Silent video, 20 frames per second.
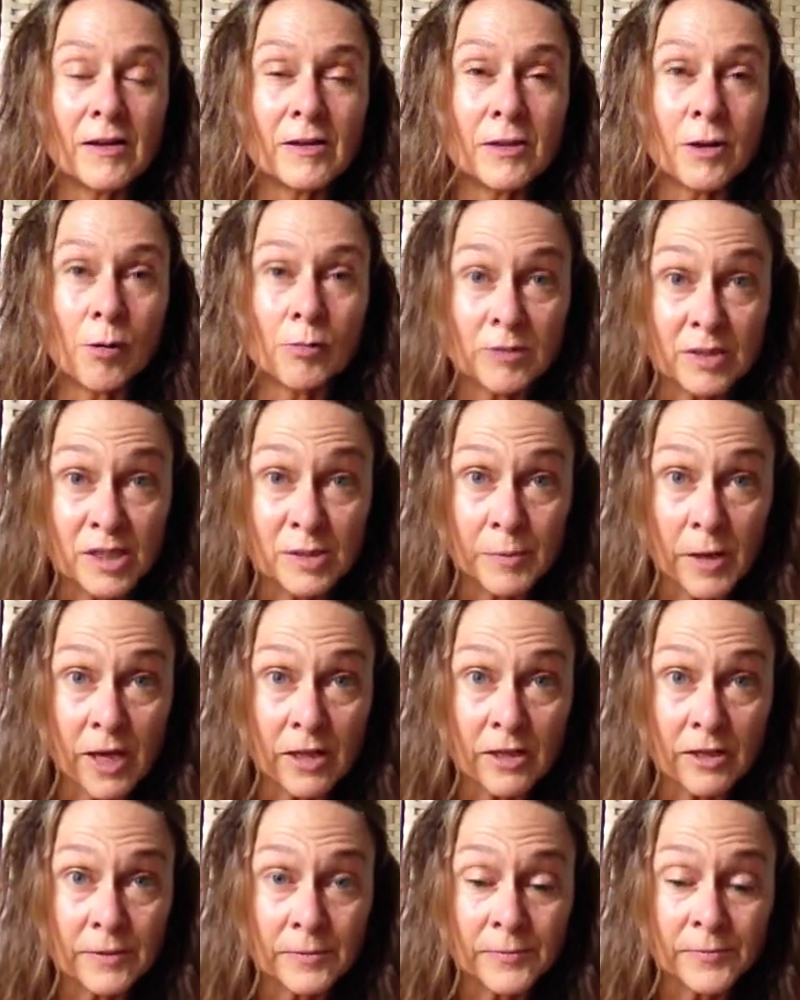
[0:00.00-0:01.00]
gold is
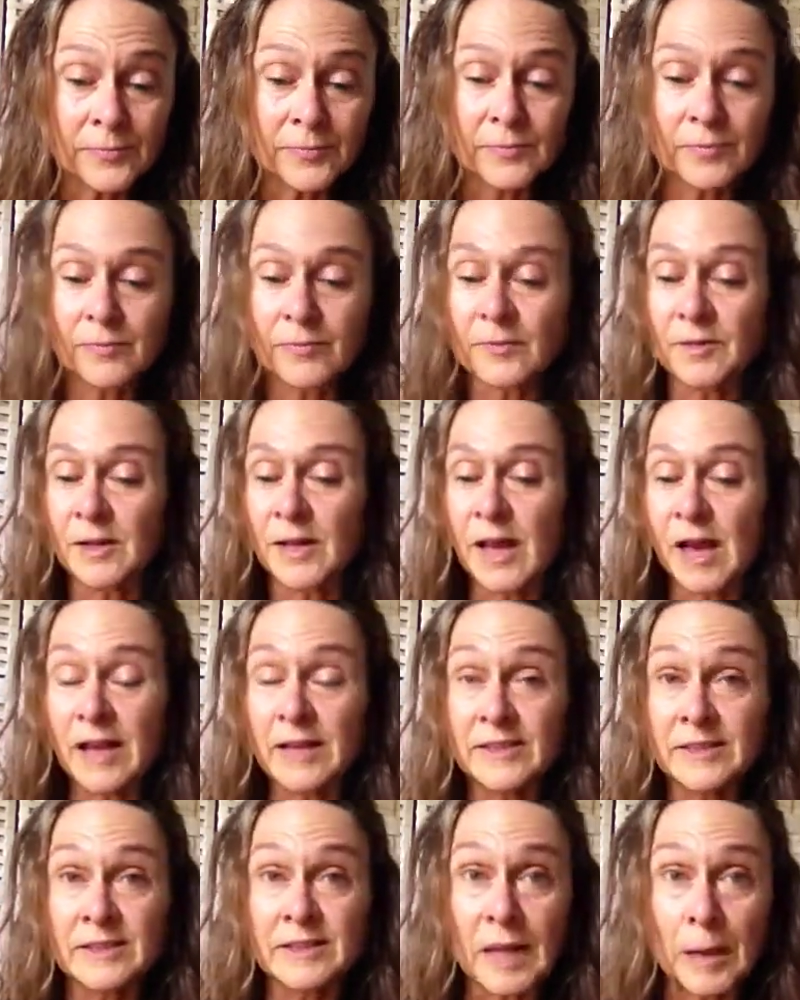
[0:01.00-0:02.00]
better,
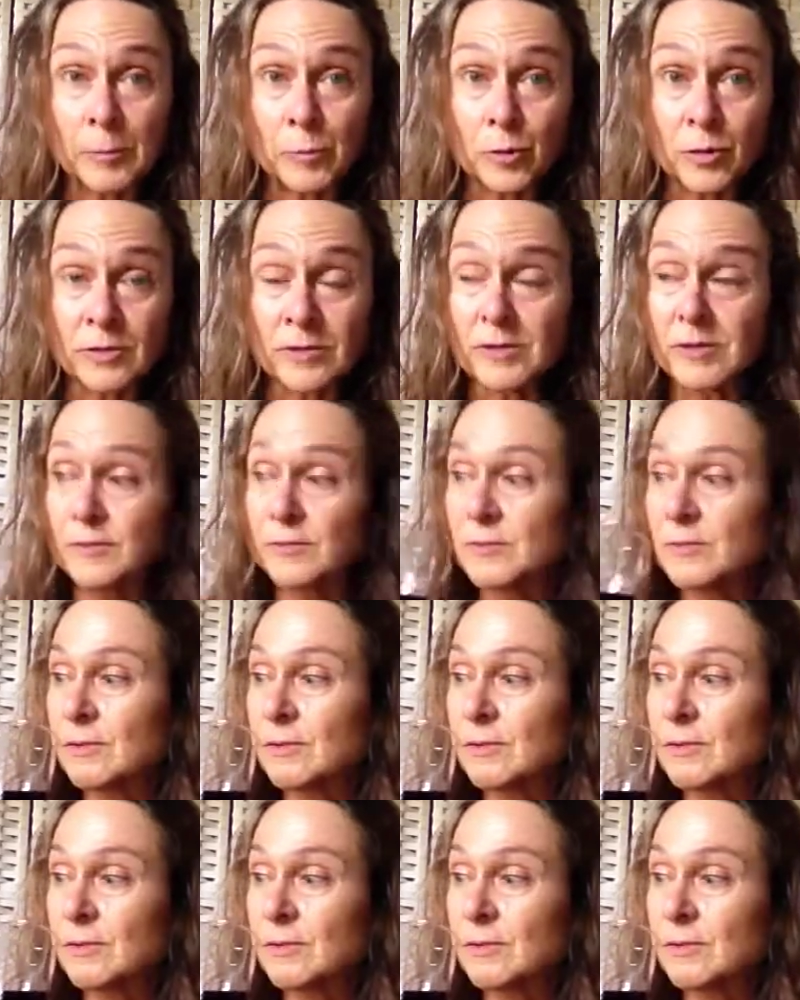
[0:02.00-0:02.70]
as is emerald.